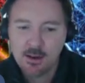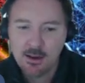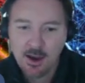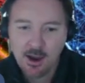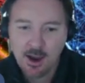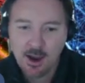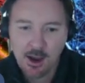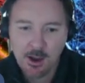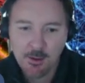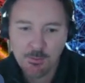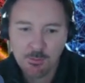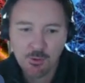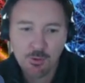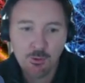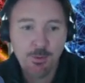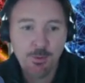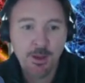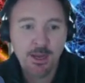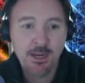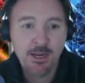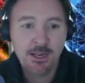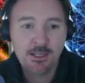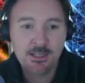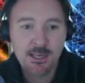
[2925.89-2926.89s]
Good
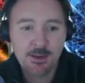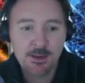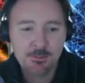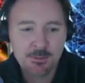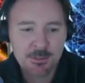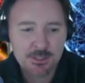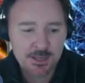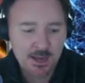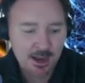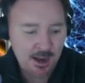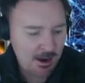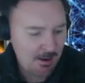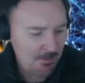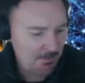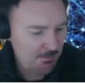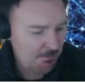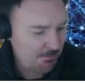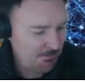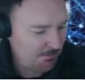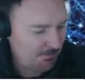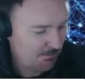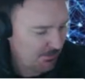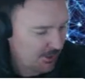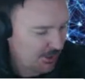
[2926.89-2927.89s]
betting tips.
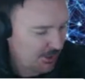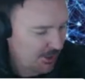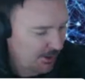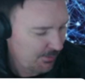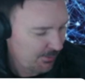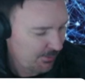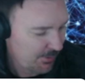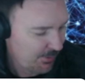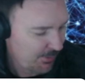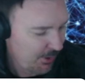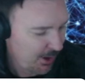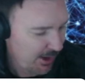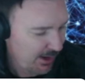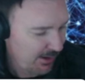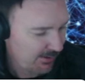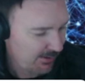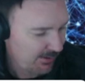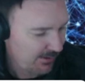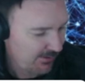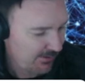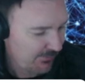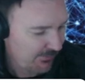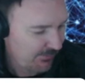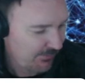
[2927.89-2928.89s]
We might,
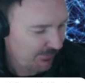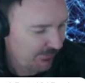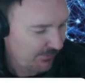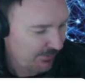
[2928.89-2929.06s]
if